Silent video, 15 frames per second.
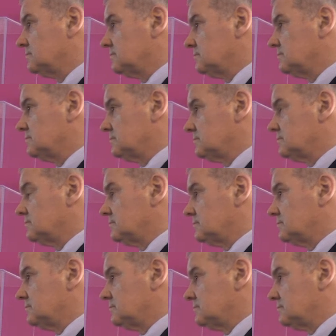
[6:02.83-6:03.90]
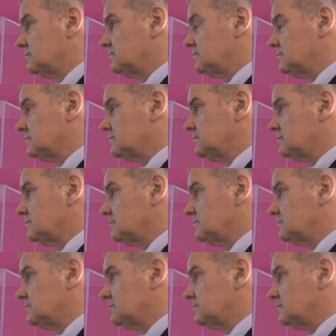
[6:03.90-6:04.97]

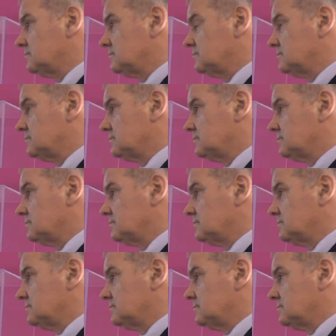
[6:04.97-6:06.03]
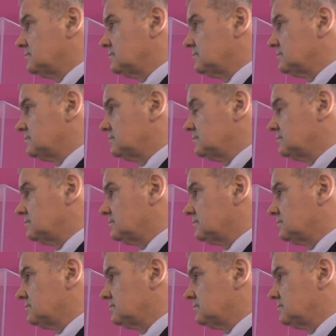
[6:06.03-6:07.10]

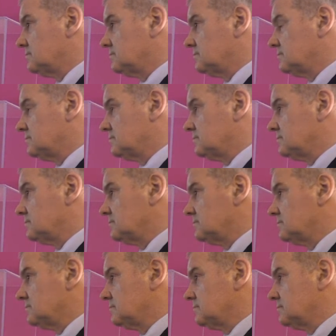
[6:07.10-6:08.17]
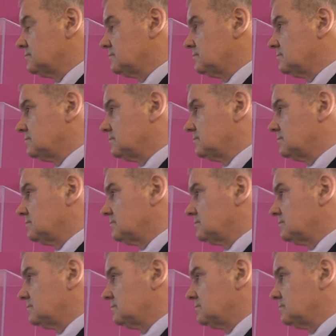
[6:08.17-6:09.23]

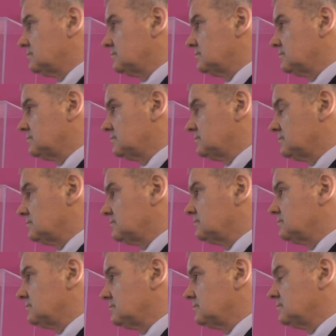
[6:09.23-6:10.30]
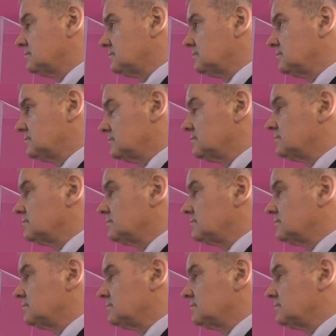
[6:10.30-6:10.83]
[no speech]